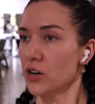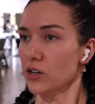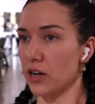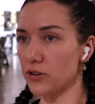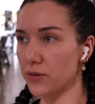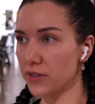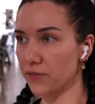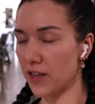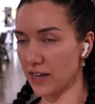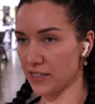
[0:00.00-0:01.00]
Now doing the
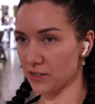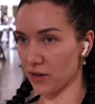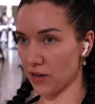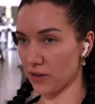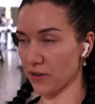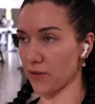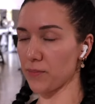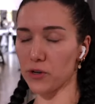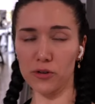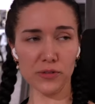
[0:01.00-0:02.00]
flies.
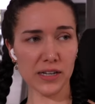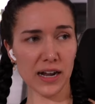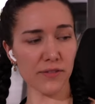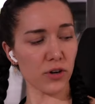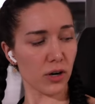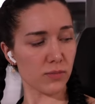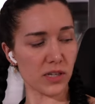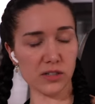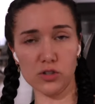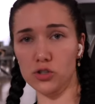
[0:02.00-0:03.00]
Remember, you don't need to have your arms
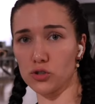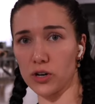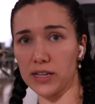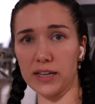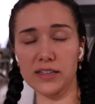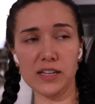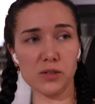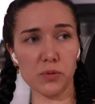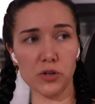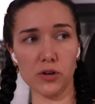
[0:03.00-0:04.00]
like straight like
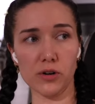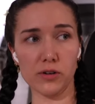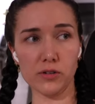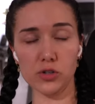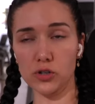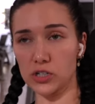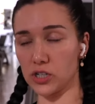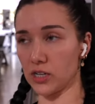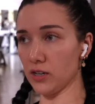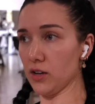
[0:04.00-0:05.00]
this when you're
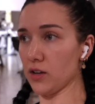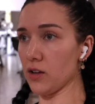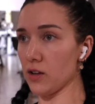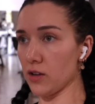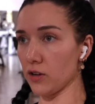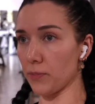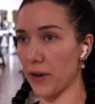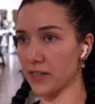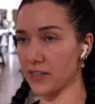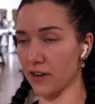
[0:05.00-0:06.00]
stretching your
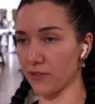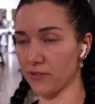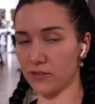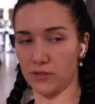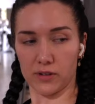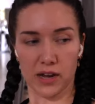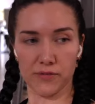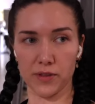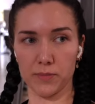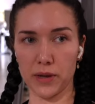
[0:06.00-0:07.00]
pecs out.
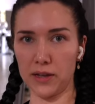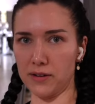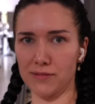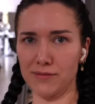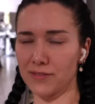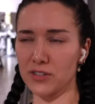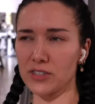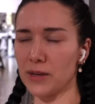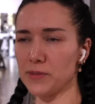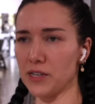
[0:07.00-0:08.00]
Have them bent
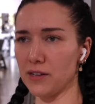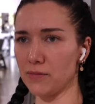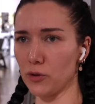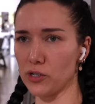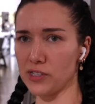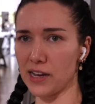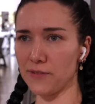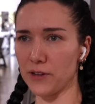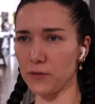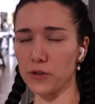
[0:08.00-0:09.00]
just keeps it more
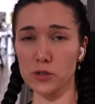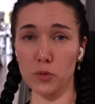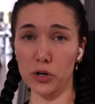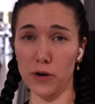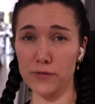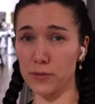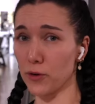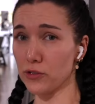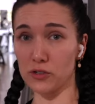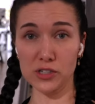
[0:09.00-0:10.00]
safe and it feels more
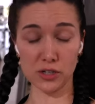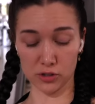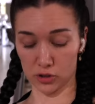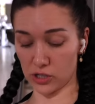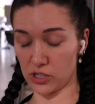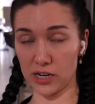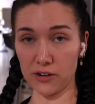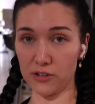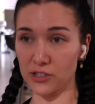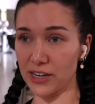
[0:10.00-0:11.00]
comfortable, and you're still stretching
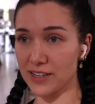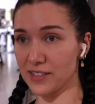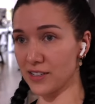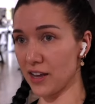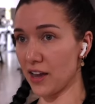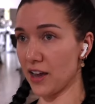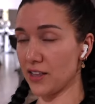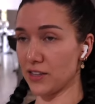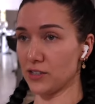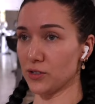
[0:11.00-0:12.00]
out your chest,
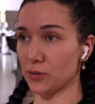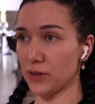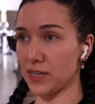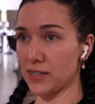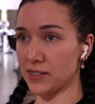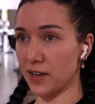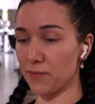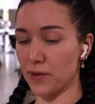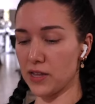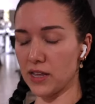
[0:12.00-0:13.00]
and then squeeze
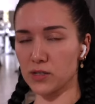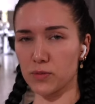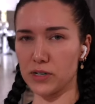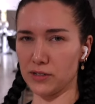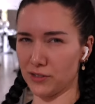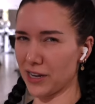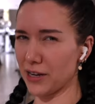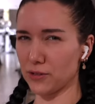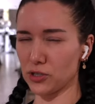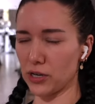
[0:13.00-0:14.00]
up, and that's when you
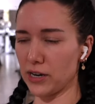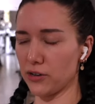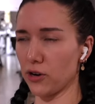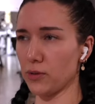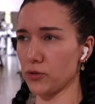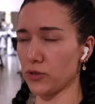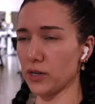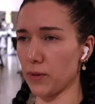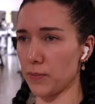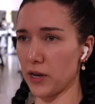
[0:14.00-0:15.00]
kind of straighten out your arms when you
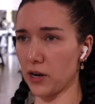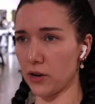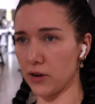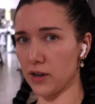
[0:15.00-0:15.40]
come up here,